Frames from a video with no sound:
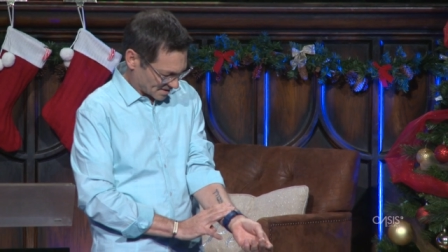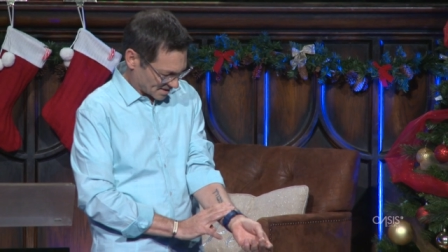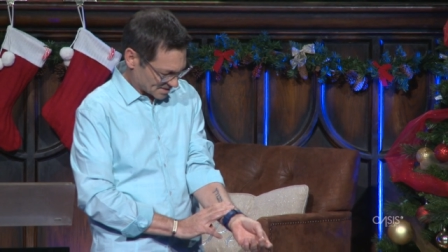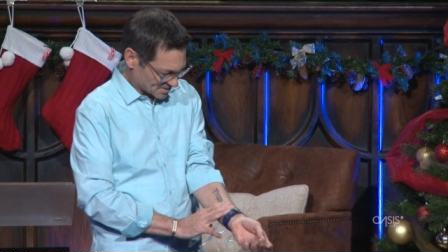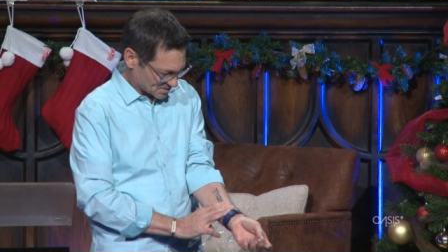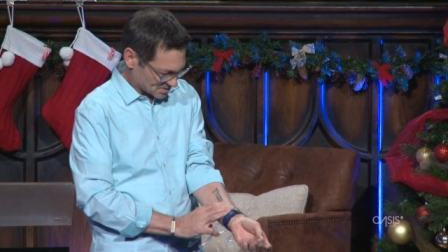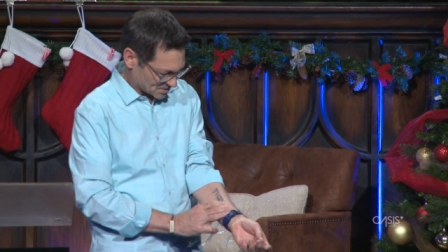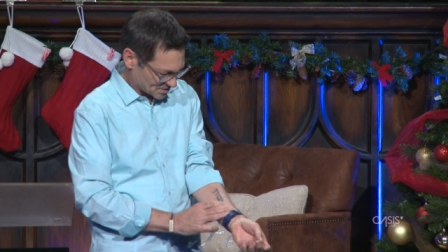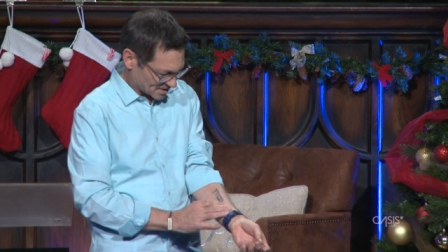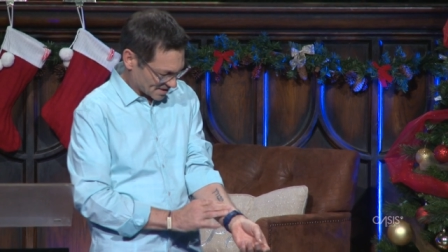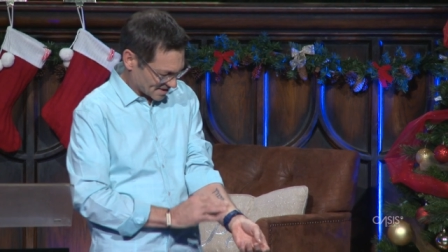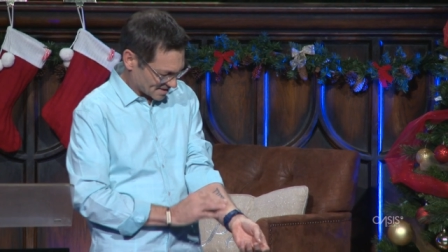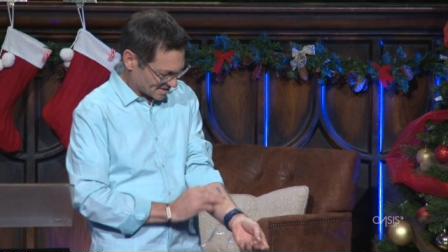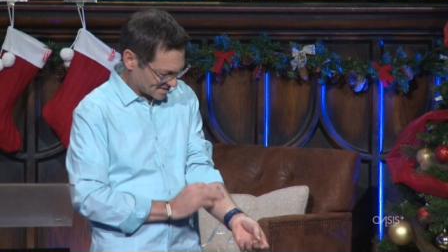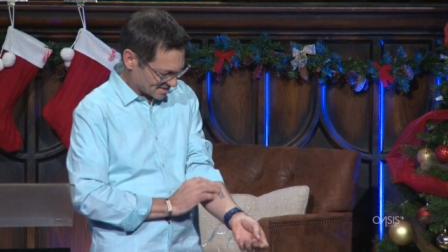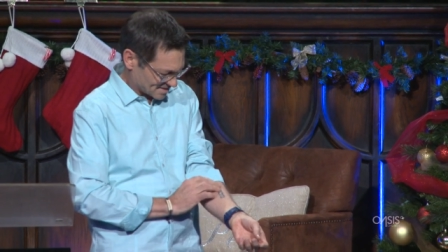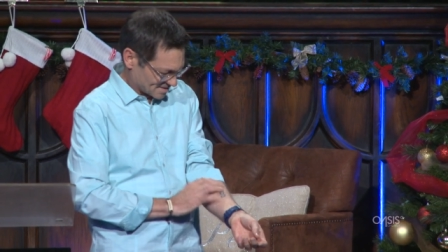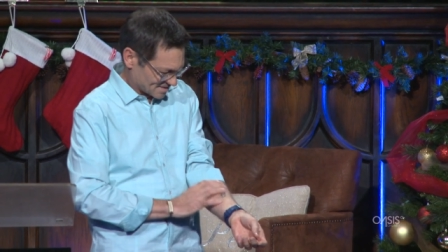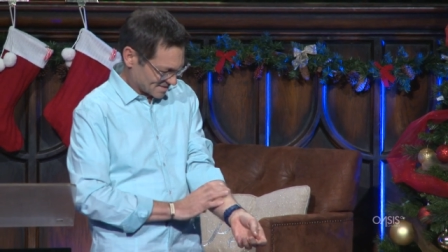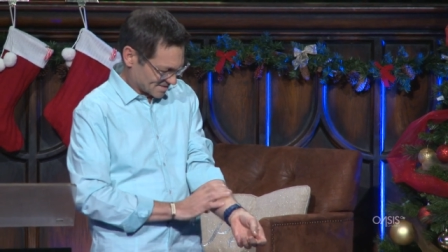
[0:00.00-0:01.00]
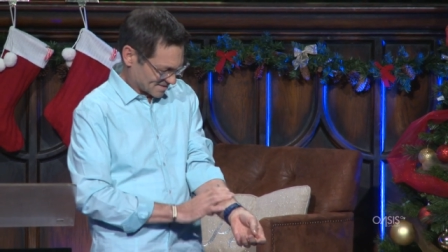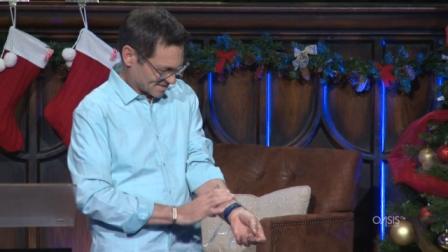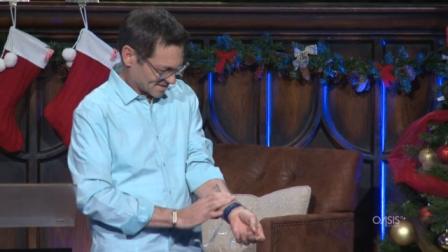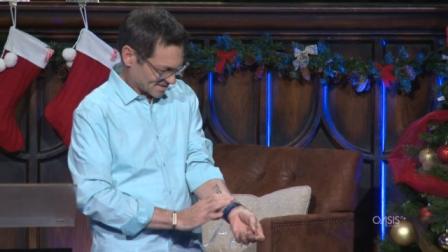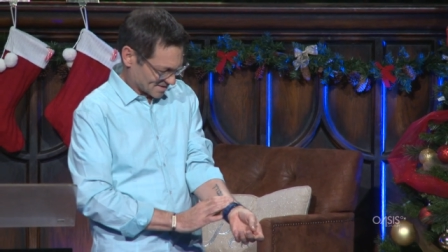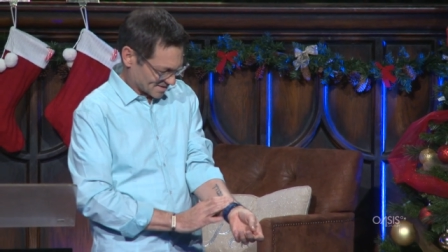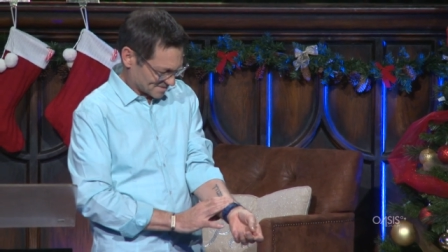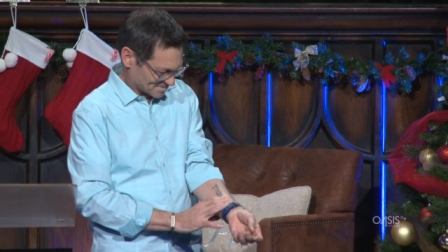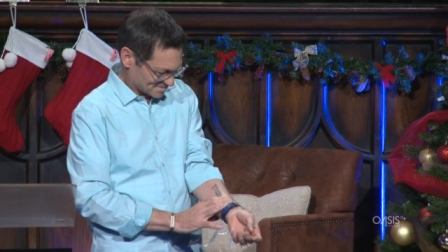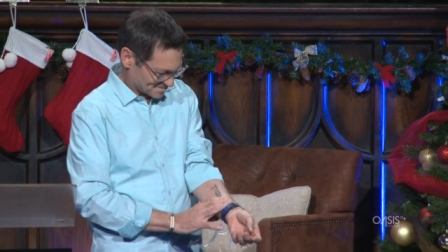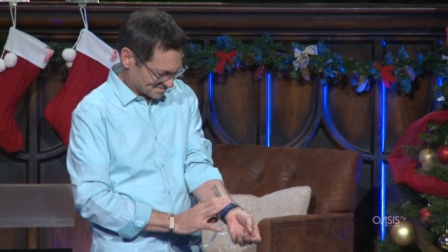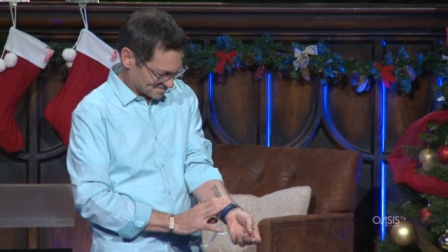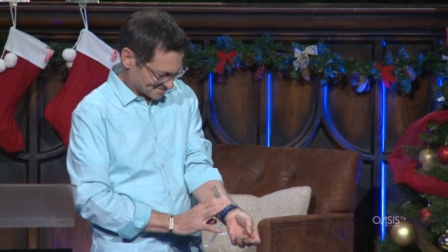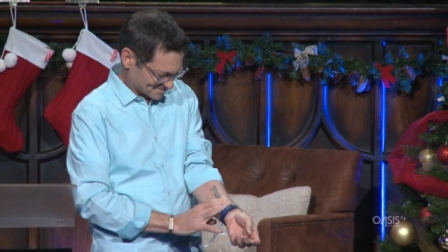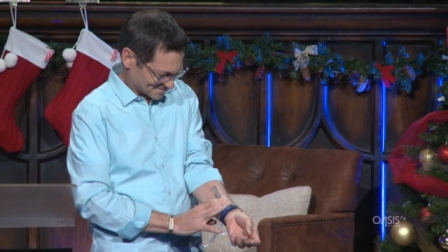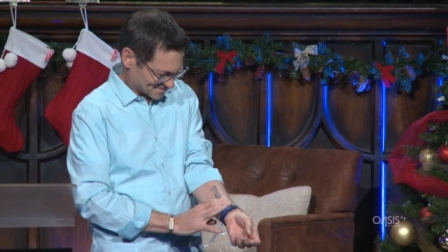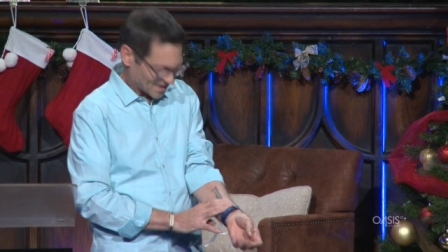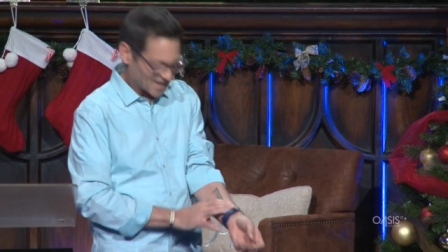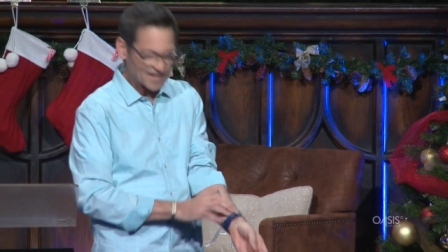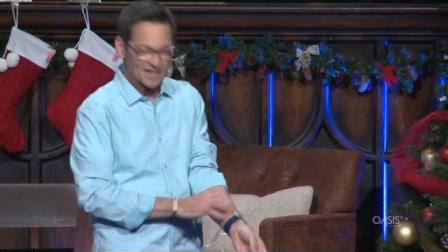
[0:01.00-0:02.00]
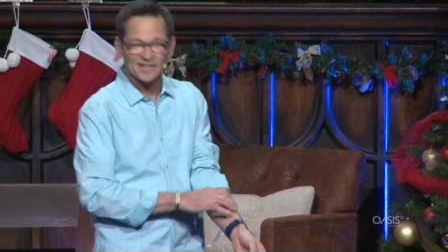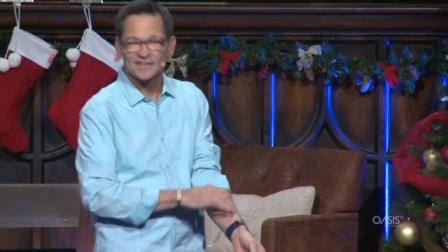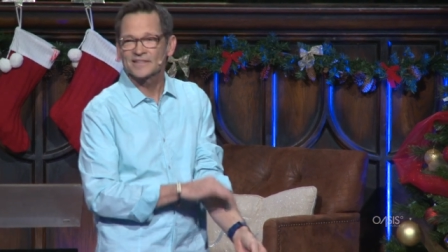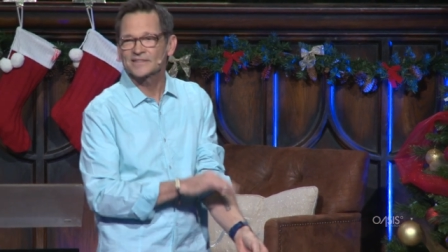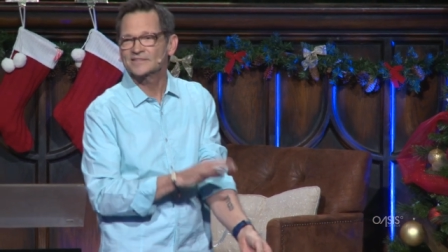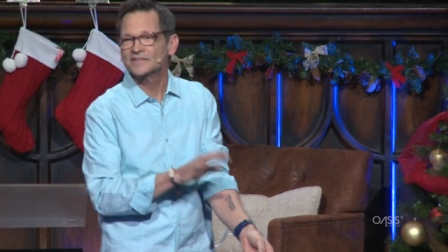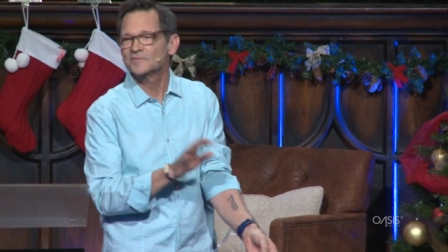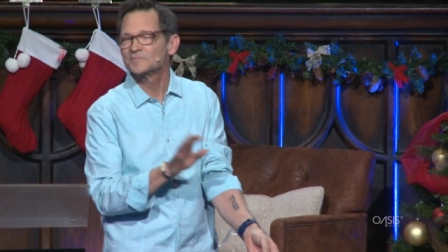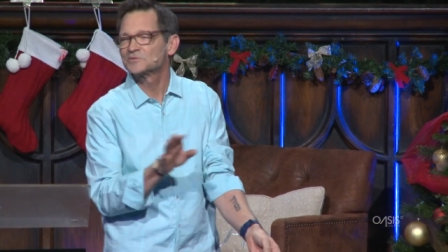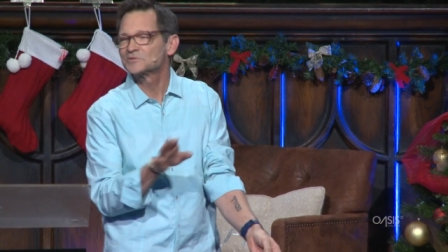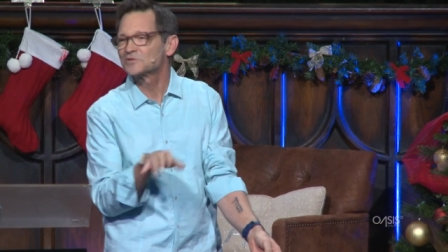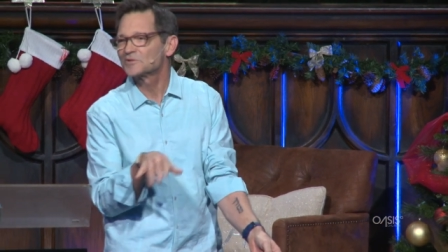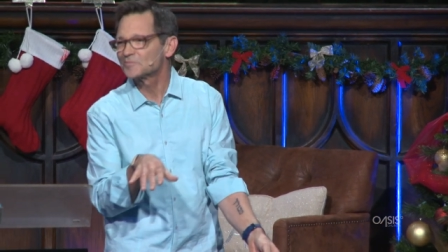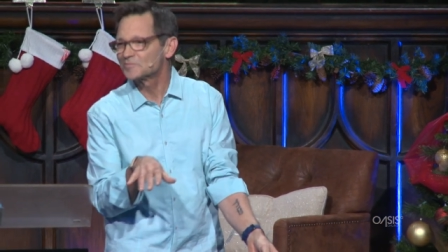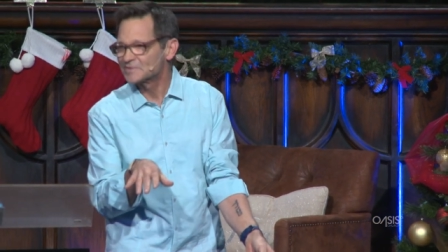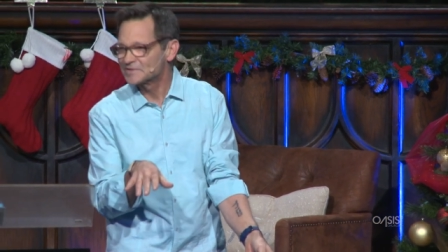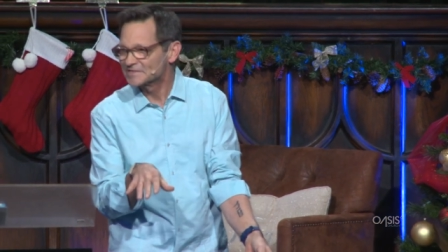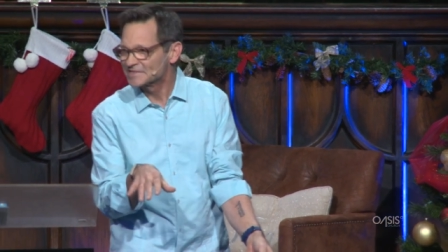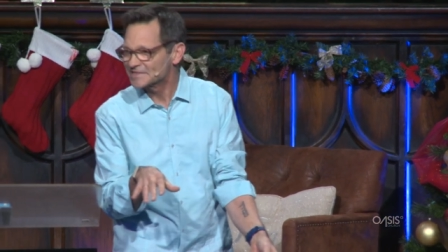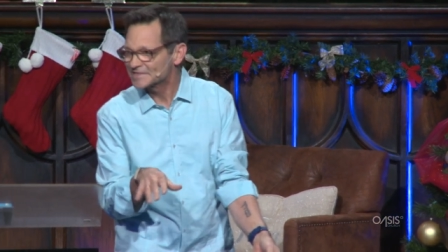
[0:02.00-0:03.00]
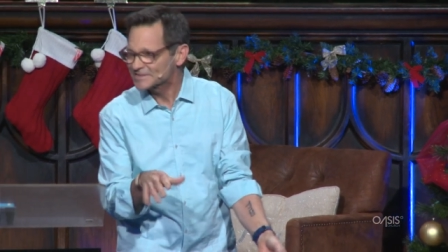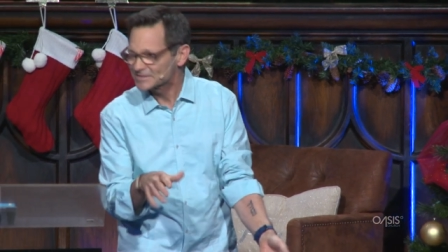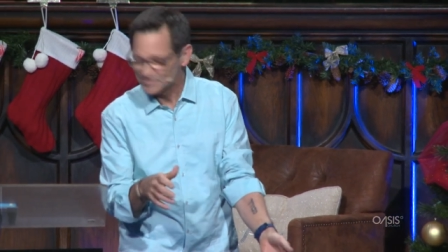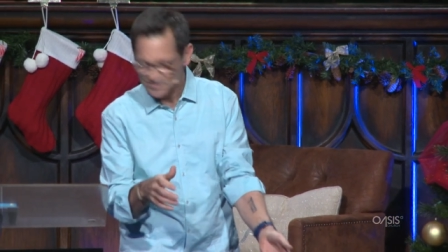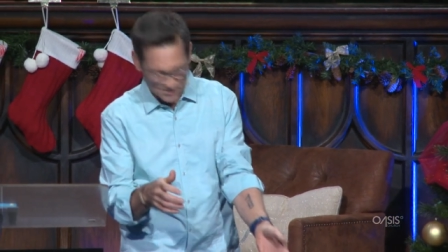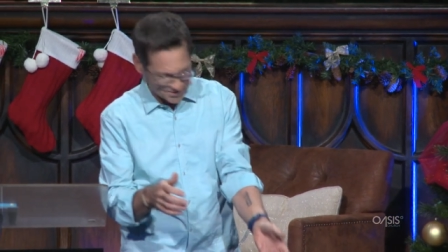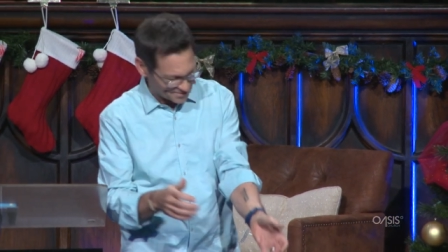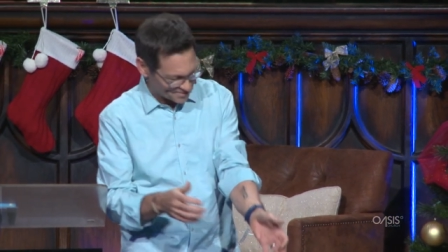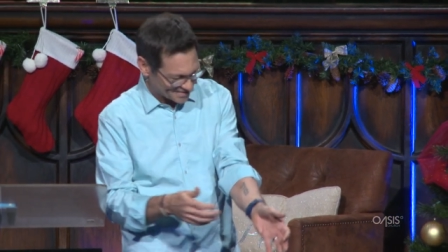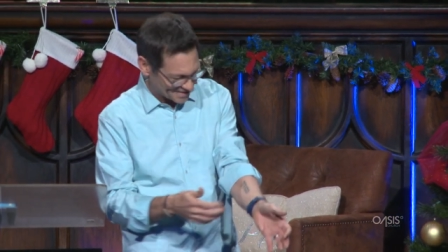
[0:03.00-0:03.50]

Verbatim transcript: I just had um, Holly thinks I'm so predictable,